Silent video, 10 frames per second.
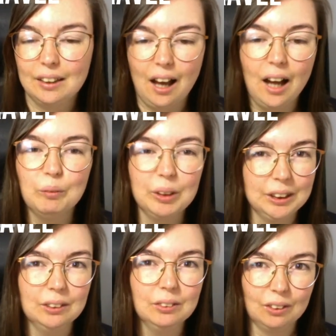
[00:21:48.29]
I want
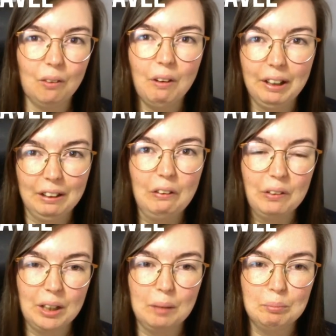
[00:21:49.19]
you to go and
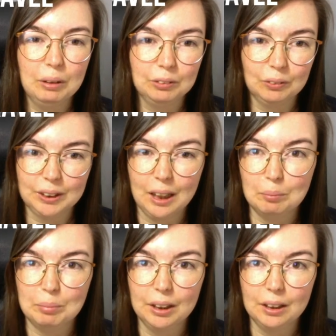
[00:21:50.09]
learn about what's
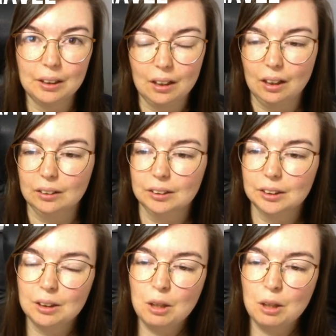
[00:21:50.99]
happening and